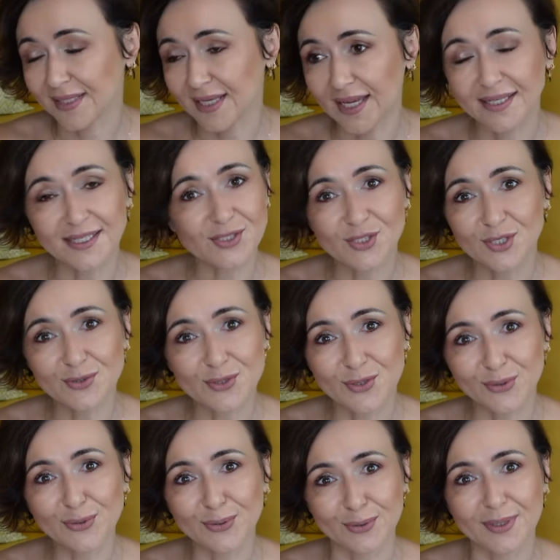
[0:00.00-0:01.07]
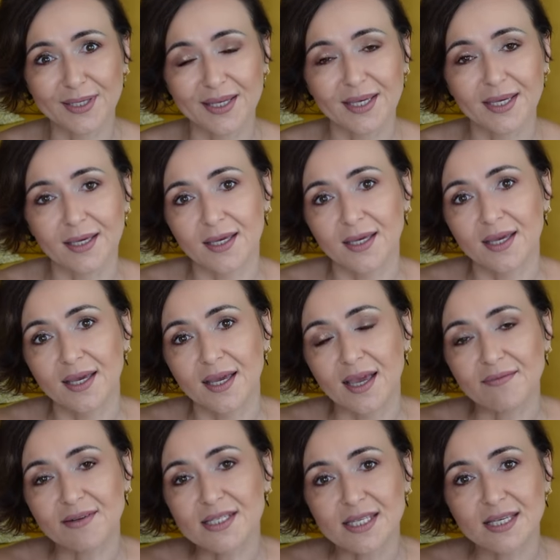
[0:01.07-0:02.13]
And it's so true.
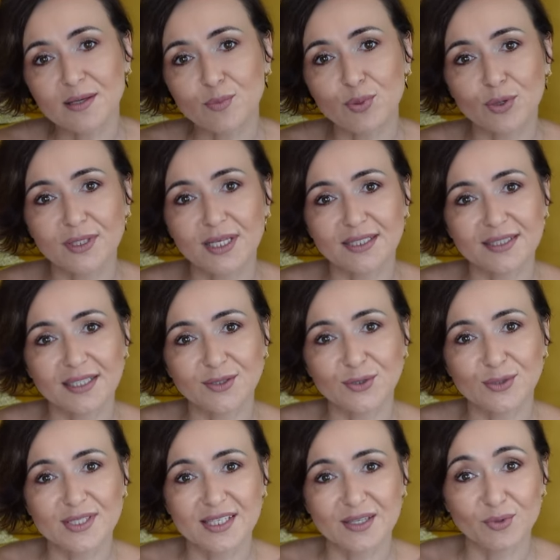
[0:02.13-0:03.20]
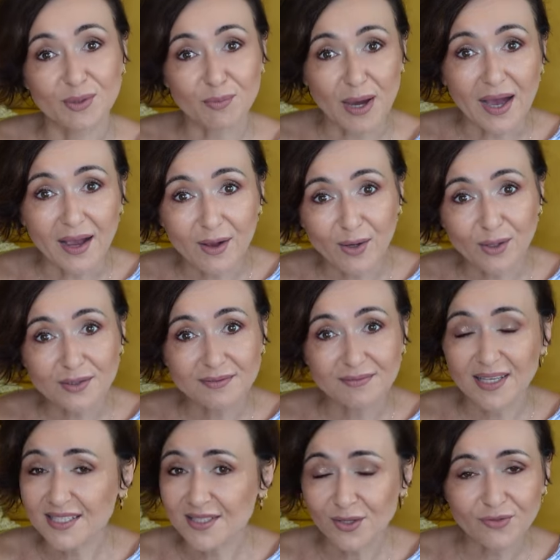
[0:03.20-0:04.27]
Every single product that you see with barcode,
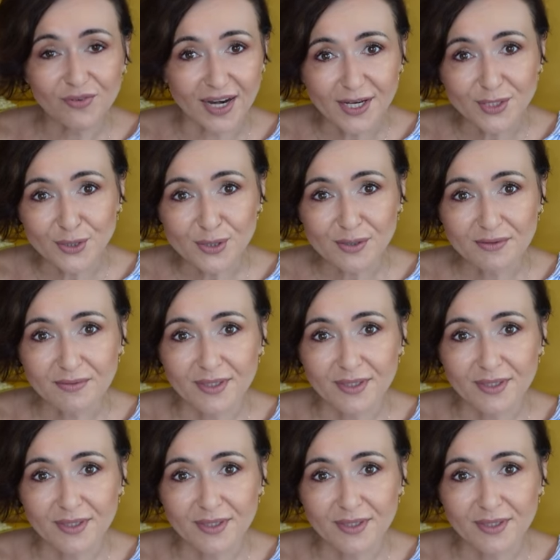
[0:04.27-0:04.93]
it's not fresh.